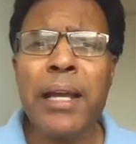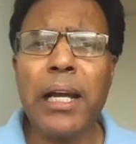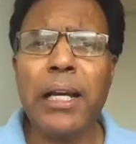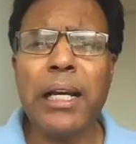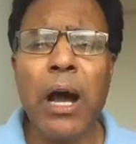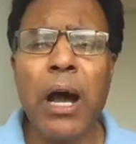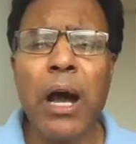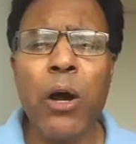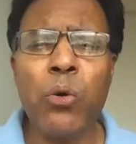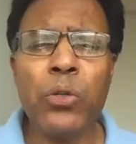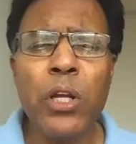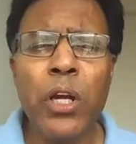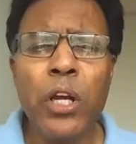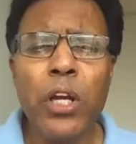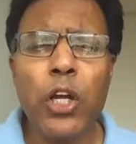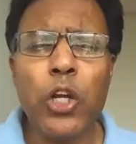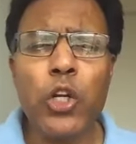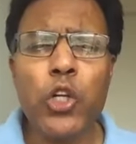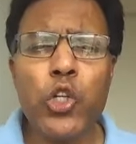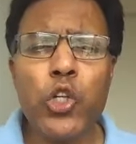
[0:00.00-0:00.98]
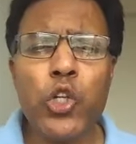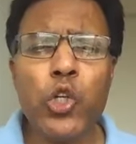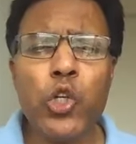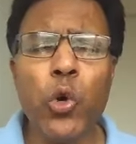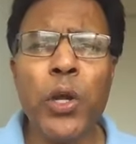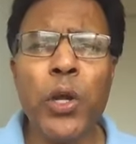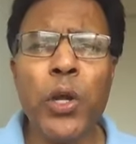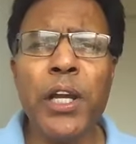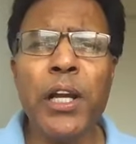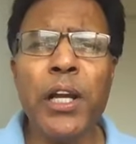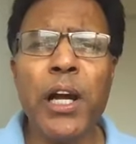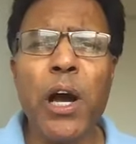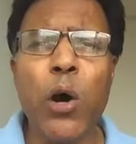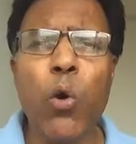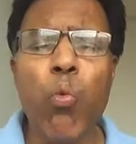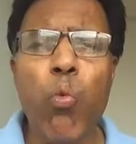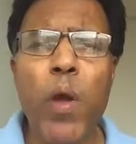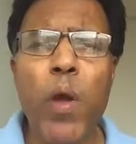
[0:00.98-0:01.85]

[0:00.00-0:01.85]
account is showing a